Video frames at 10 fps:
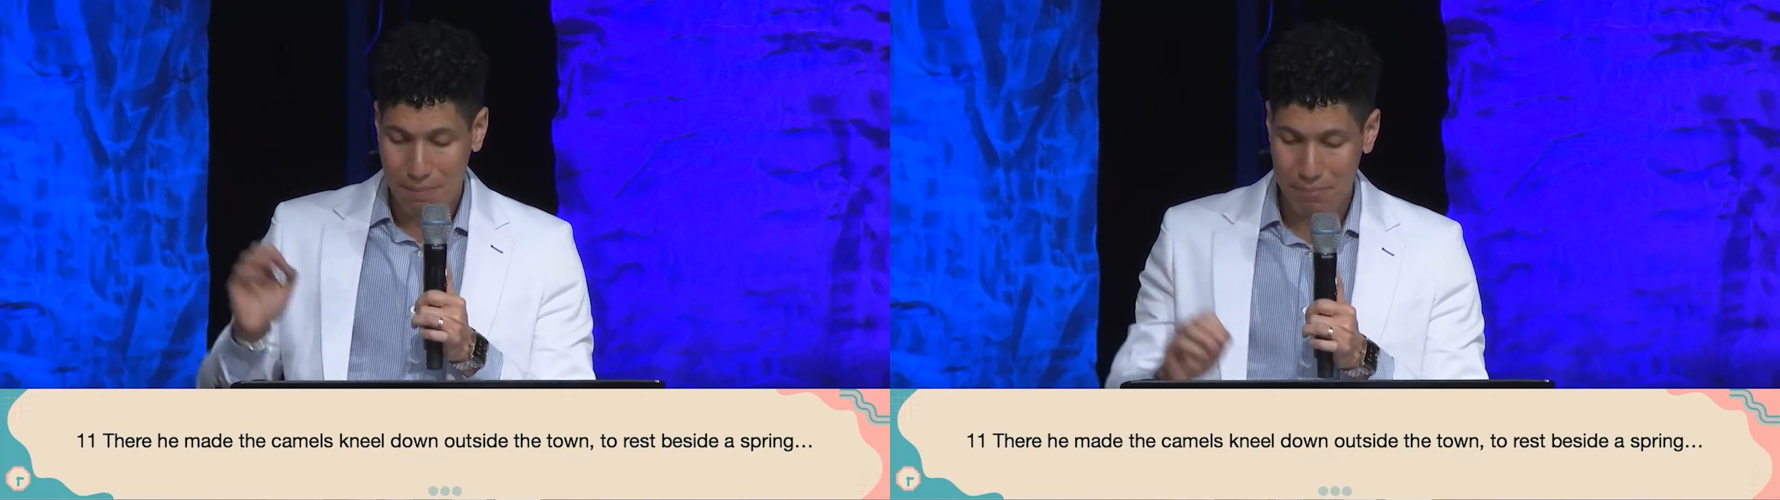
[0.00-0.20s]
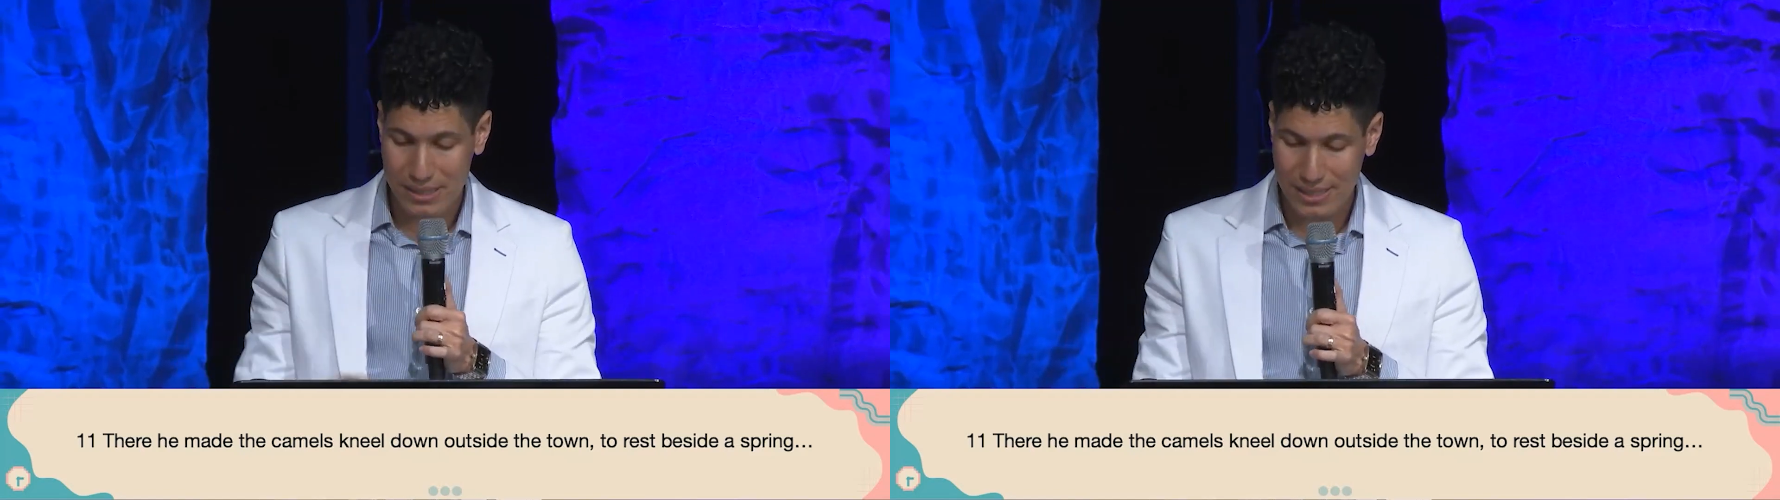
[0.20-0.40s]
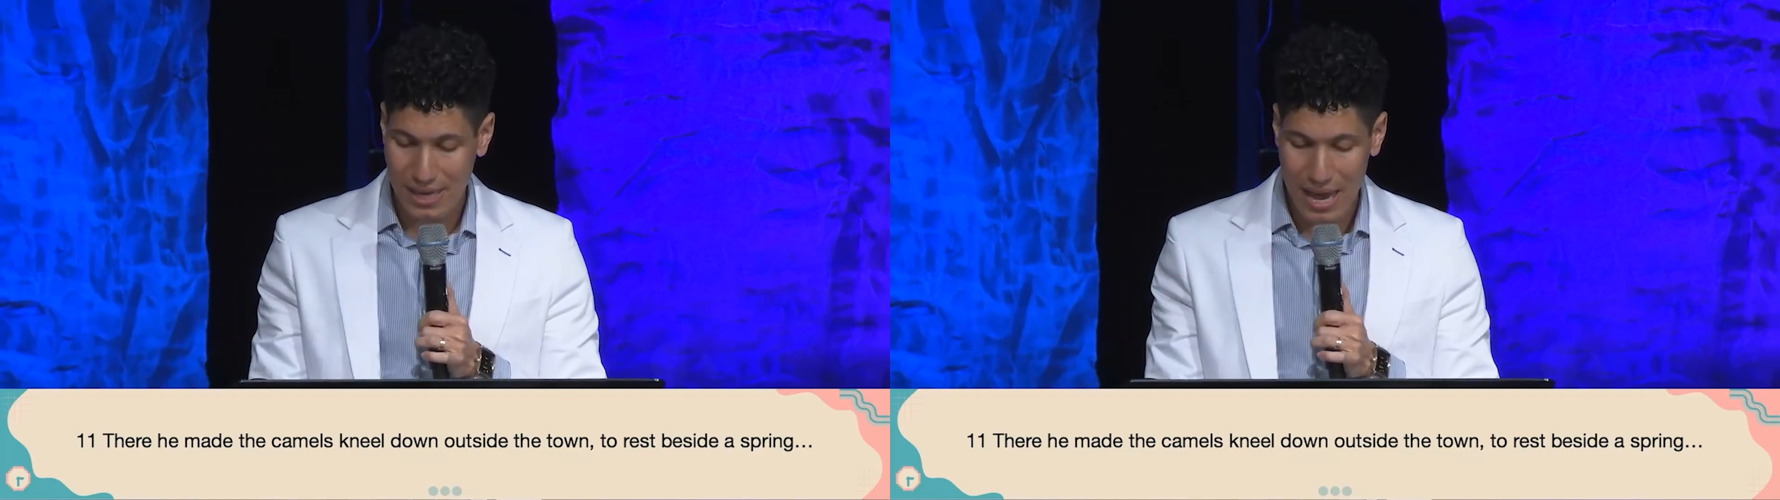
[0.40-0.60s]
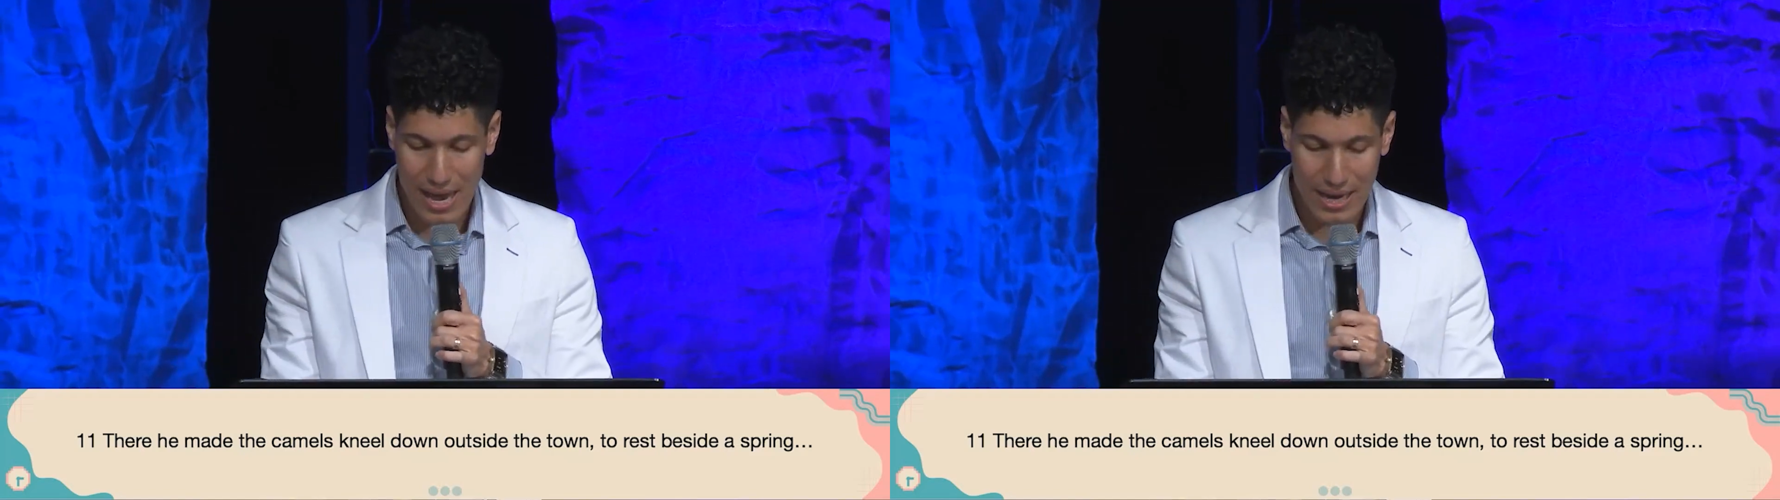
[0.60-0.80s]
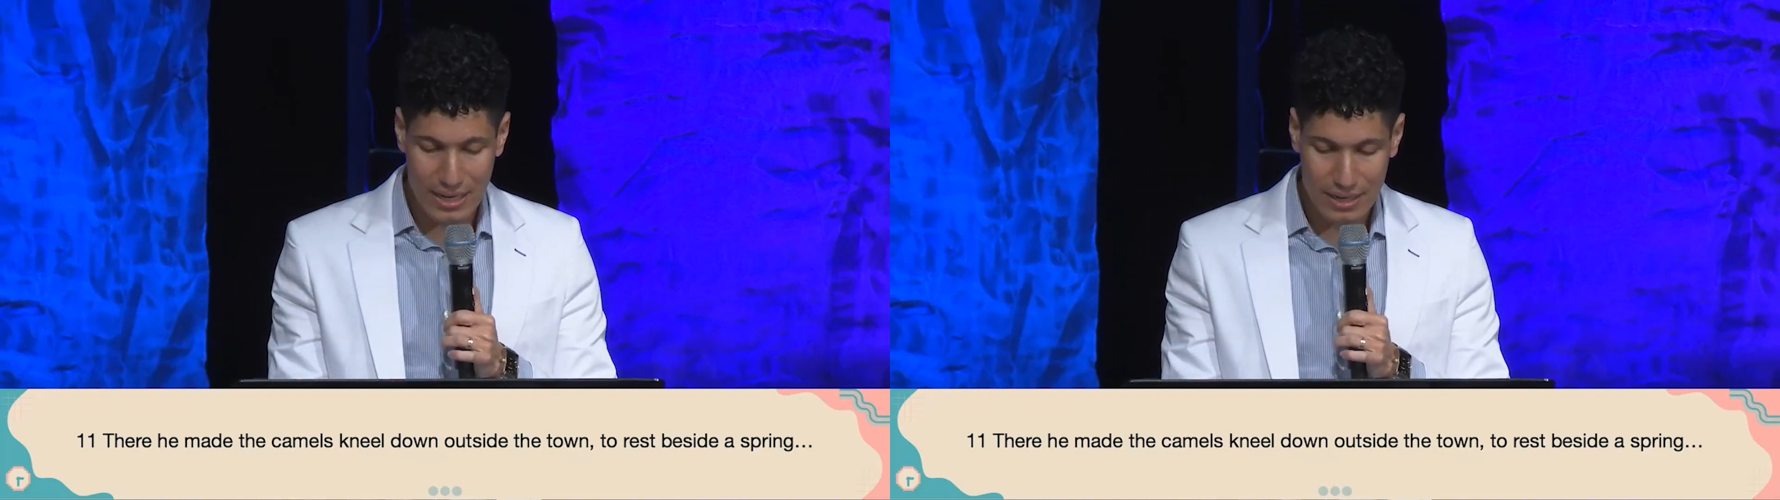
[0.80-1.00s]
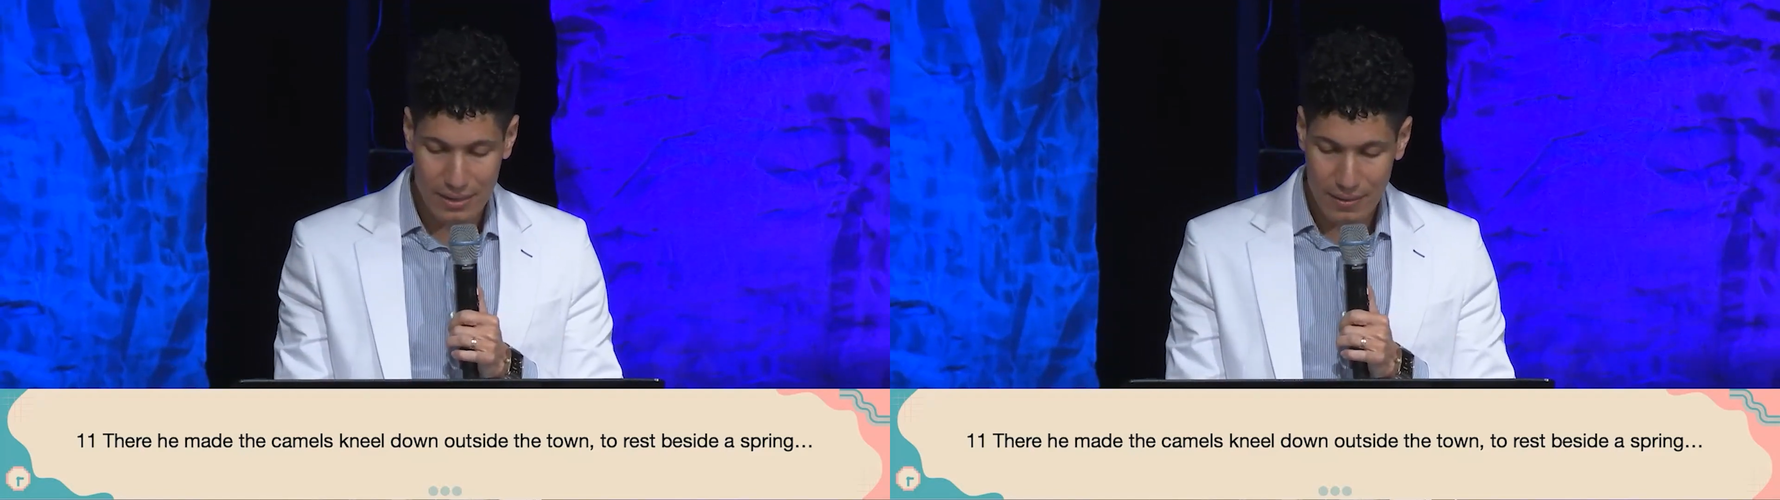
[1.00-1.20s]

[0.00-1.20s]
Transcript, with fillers: beside